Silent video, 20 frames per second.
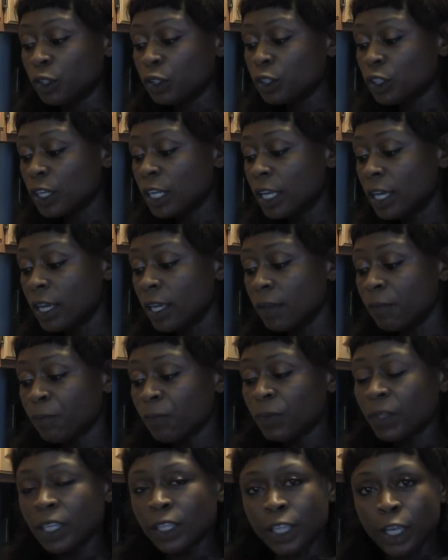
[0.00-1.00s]
Usually
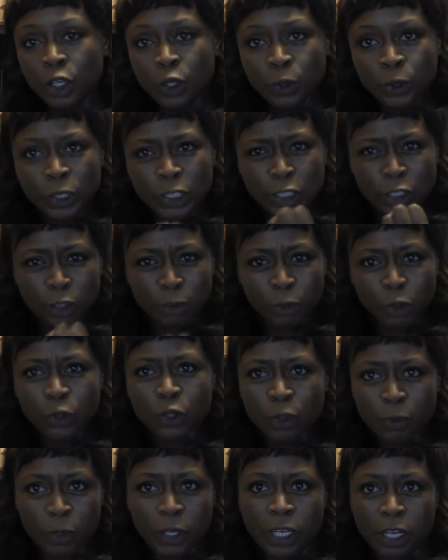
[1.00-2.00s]
they use
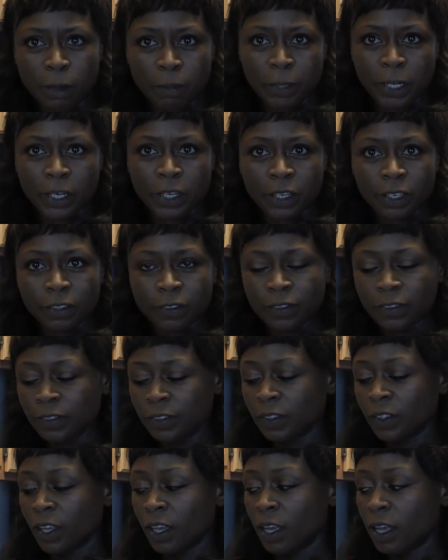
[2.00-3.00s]
smooth peanut butter.
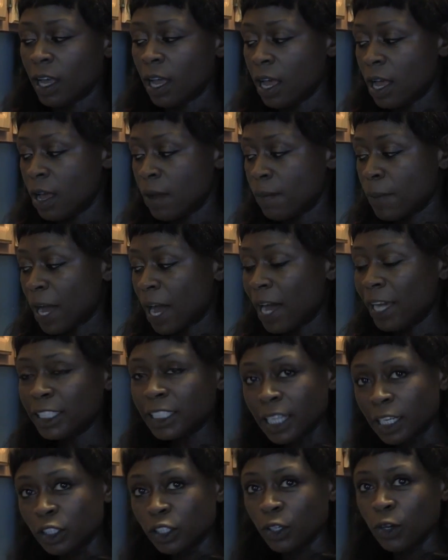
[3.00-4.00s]

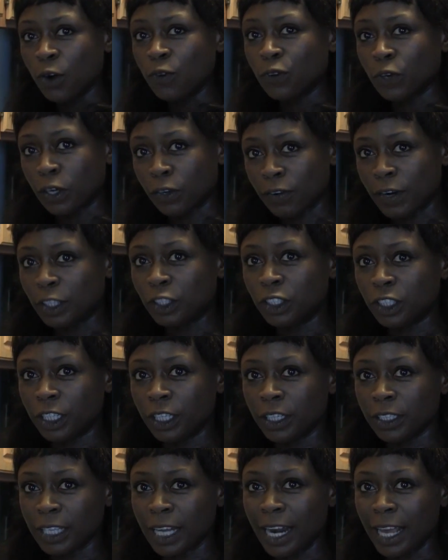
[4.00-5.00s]
I tend to go for
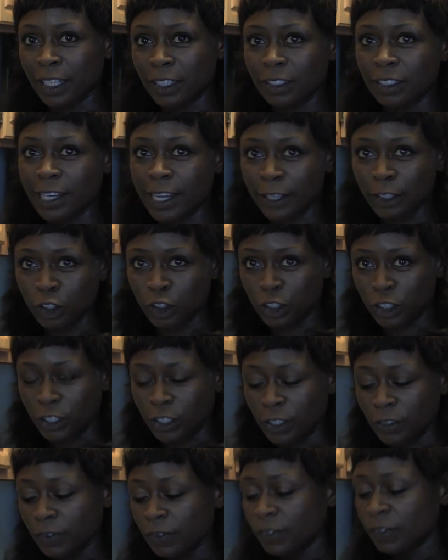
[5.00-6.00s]
crunchy because I like the
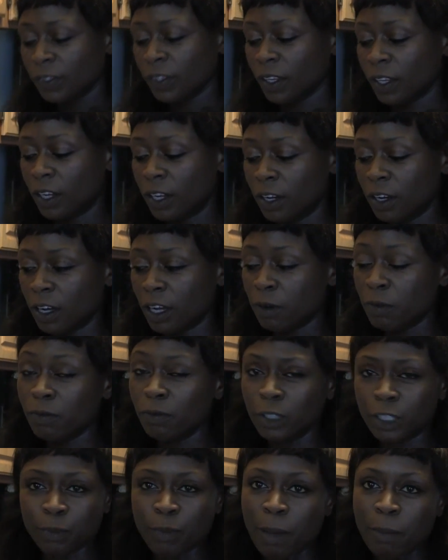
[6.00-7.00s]
texture. You know,
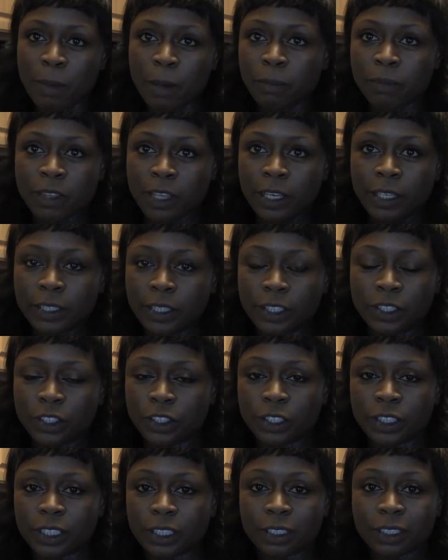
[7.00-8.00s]
and which my mum thinks is
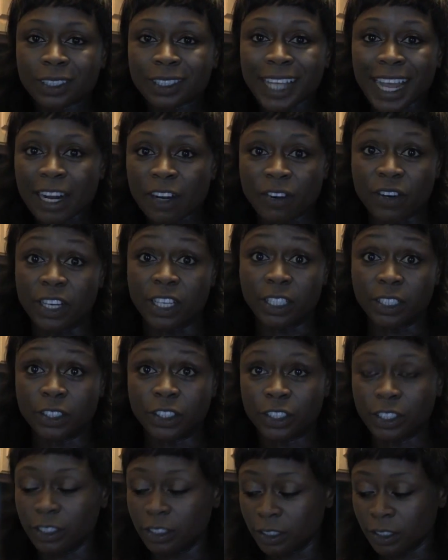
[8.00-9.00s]
just
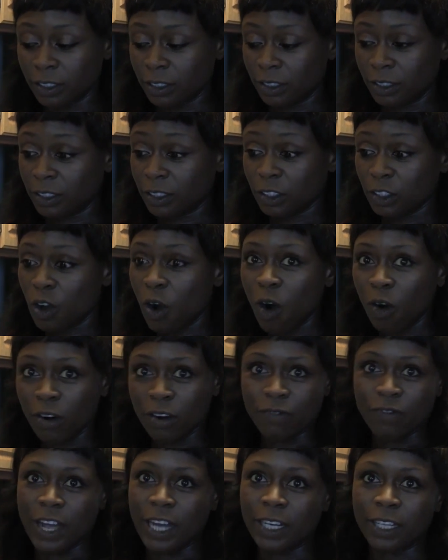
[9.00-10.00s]
sacrilege. She just is just
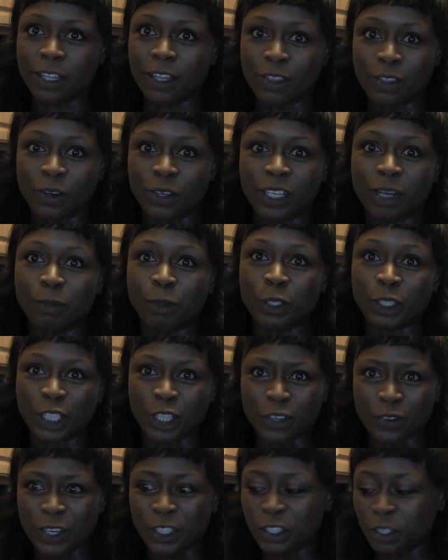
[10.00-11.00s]
horrified at the thought I'm
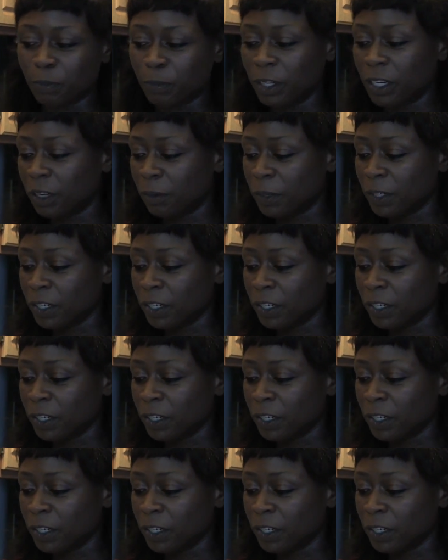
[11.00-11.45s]
using crunchy peanut